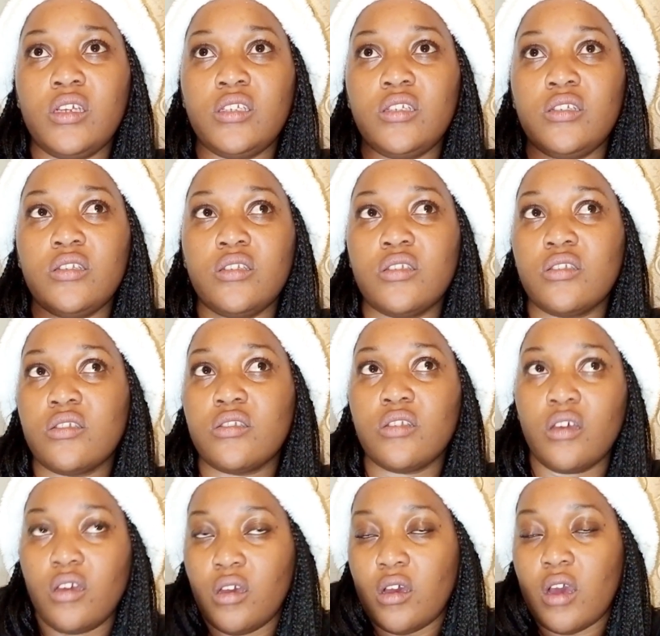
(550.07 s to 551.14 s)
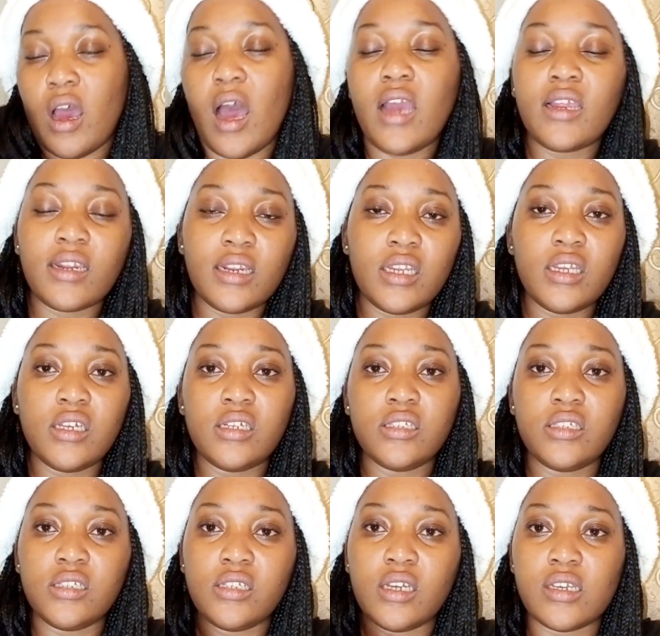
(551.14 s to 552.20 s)
she's high
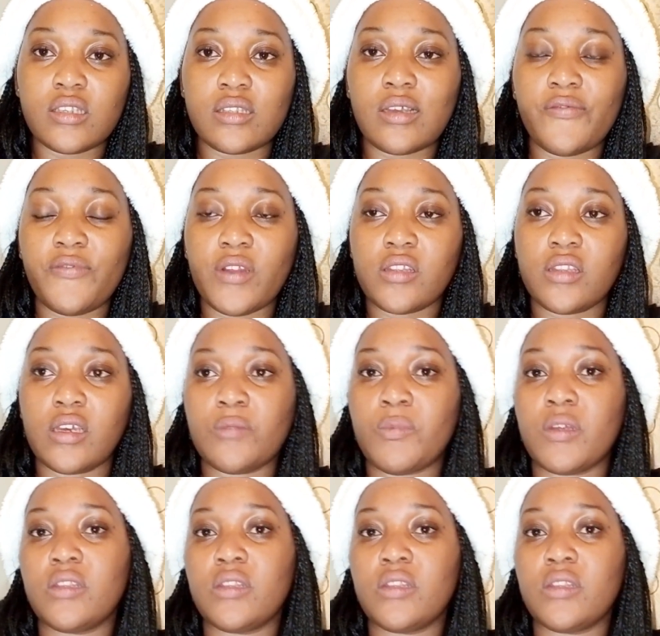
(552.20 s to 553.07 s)
clean and stuff like that.